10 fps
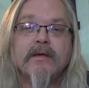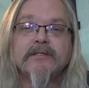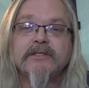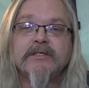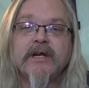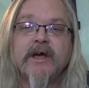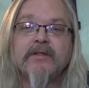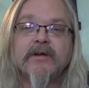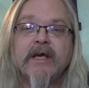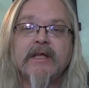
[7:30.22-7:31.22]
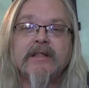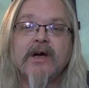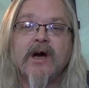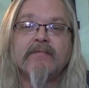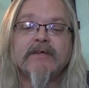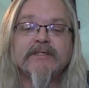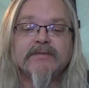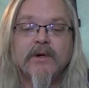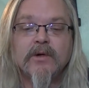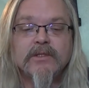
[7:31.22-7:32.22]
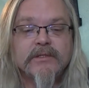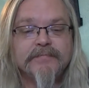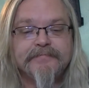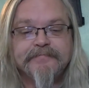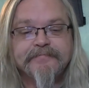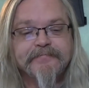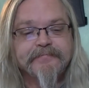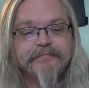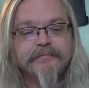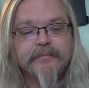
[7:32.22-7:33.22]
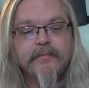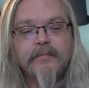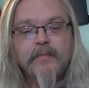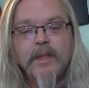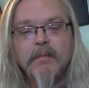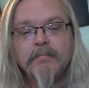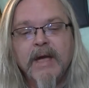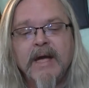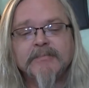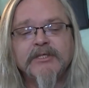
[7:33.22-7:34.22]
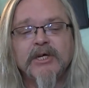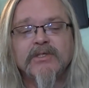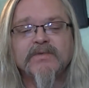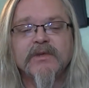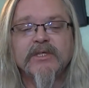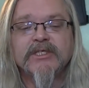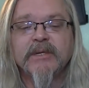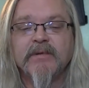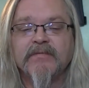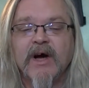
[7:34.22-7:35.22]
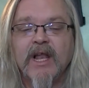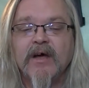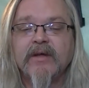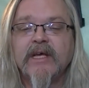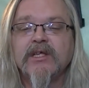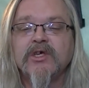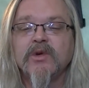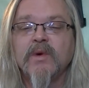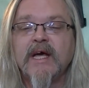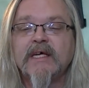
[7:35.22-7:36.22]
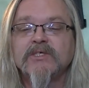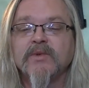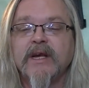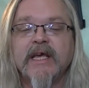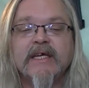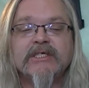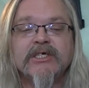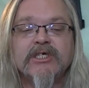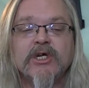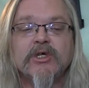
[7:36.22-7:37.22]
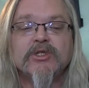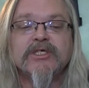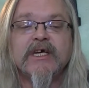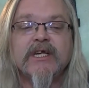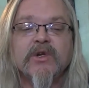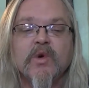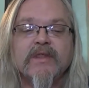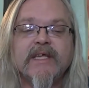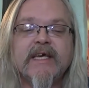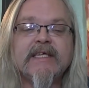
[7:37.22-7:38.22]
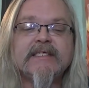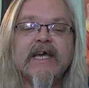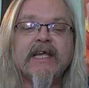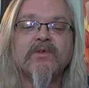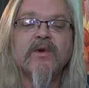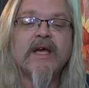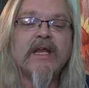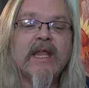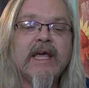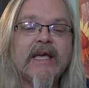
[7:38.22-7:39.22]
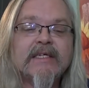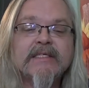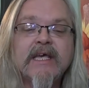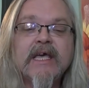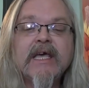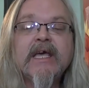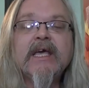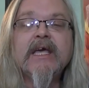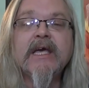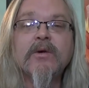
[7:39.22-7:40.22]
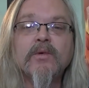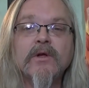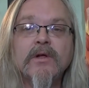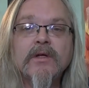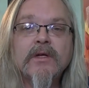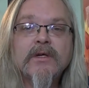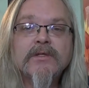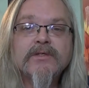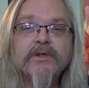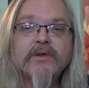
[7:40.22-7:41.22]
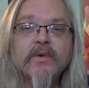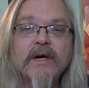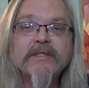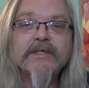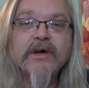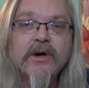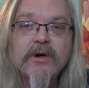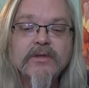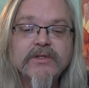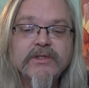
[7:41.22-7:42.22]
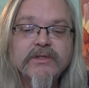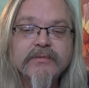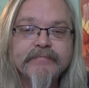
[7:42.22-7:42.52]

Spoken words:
Just another day at the office, folks. Map shows Fukushima fallout in U.S. Radiation dose in Northeast and Great Lakes equal to the West Coast.